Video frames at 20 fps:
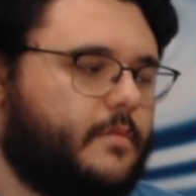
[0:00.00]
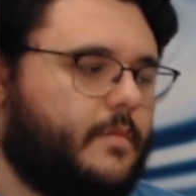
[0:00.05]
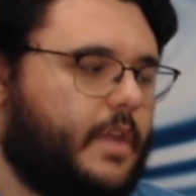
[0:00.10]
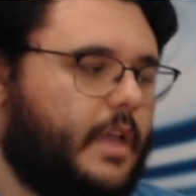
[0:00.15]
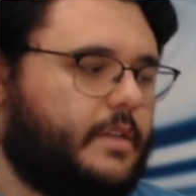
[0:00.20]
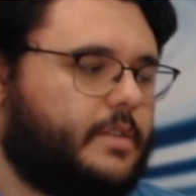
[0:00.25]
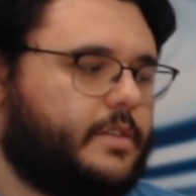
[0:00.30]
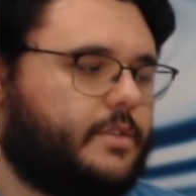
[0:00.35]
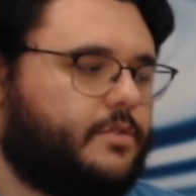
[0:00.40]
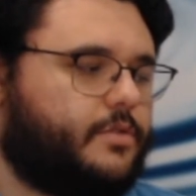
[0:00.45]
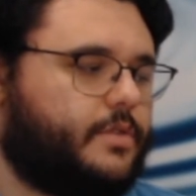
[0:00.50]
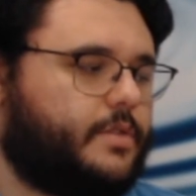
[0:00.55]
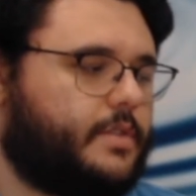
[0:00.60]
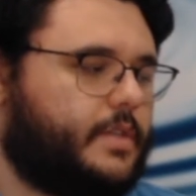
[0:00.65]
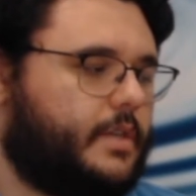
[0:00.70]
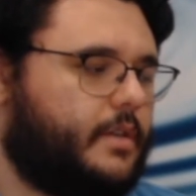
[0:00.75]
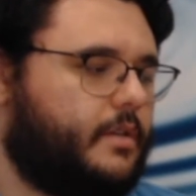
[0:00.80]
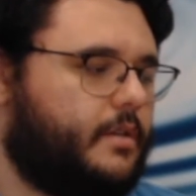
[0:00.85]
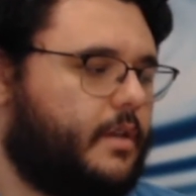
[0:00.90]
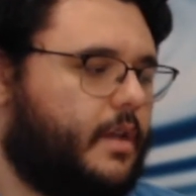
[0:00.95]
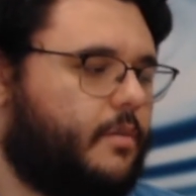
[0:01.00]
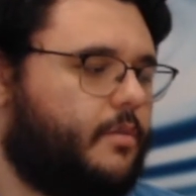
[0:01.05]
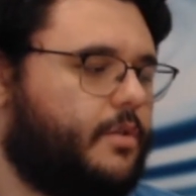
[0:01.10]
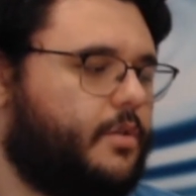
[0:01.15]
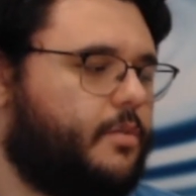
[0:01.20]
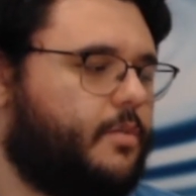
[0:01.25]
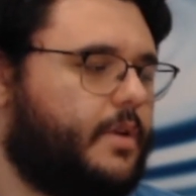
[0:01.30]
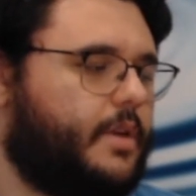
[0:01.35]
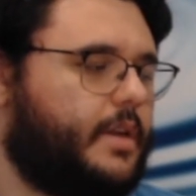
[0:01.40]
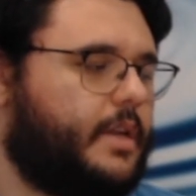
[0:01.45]
That's interesting. I
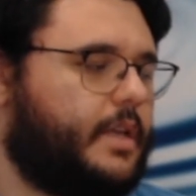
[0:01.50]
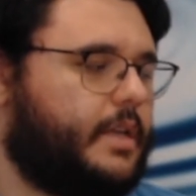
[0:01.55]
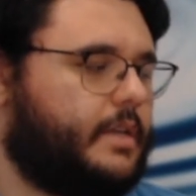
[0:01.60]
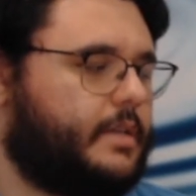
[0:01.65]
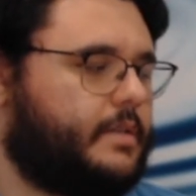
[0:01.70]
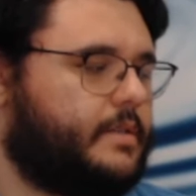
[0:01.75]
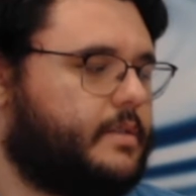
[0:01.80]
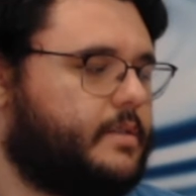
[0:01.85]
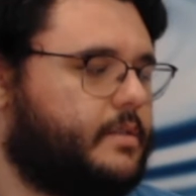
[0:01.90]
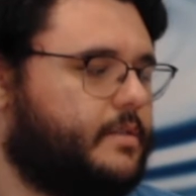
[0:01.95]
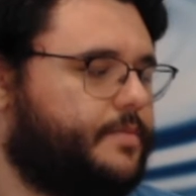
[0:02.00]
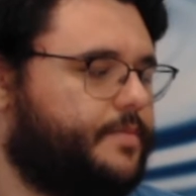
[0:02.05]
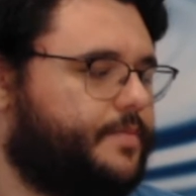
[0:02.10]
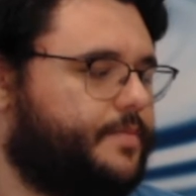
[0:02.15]
wonder what it is.